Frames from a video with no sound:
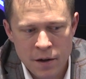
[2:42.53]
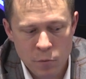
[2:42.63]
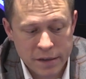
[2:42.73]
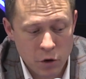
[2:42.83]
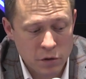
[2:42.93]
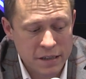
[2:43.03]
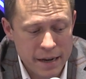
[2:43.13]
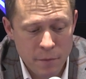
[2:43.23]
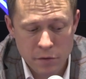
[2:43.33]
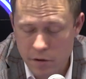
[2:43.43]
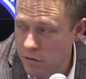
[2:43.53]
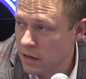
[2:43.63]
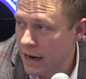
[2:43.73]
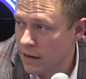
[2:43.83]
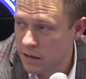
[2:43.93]
We told the team on
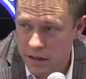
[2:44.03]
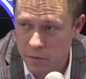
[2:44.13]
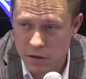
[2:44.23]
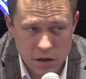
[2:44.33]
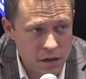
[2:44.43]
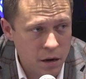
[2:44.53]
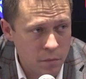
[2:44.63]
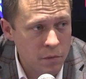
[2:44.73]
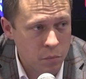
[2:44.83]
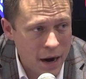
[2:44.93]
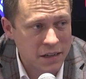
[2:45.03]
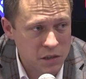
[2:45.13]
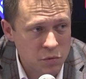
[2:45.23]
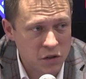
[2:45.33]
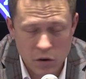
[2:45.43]
Thursday this thing was going to come.
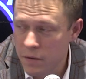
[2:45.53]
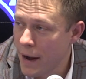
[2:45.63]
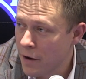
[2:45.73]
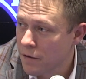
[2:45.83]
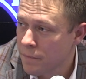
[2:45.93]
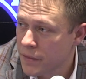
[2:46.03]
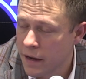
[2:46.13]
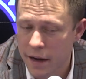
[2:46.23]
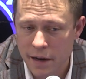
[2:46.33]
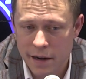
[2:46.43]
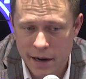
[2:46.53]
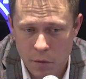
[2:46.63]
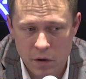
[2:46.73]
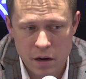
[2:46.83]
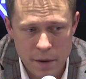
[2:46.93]
Practice was going to matter, and I
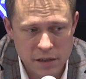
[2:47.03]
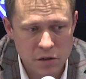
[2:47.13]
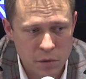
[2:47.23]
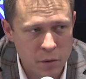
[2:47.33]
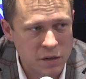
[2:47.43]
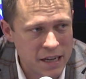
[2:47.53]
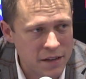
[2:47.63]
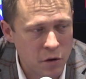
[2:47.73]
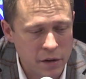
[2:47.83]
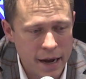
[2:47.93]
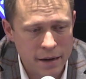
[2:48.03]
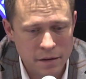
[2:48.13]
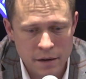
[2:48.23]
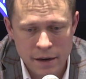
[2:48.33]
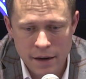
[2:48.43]
wanted to make sure there were teeth on that.
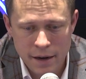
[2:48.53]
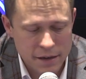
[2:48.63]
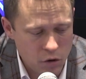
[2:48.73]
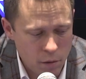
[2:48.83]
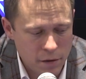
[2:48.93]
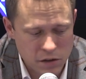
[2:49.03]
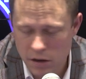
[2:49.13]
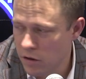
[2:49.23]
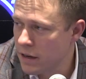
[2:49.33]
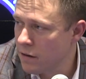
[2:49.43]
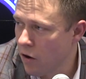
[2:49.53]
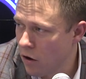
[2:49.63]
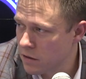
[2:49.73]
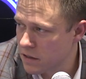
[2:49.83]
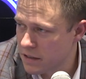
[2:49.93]
And I told them I was going to look at all
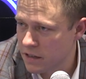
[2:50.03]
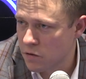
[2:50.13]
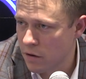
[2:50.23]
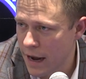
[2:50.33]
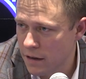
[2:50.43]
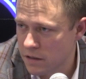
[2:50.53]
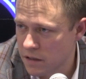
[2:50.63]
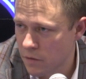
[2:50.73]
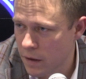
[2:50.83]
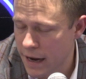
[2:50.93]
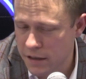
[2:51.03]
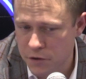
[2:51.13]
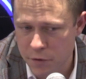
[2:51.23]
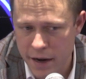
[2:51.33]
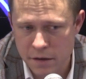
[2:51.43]
the statistical analysis from the last
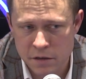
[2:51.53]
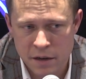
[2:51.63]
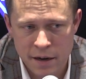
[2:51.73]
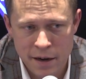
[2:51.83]
2 days.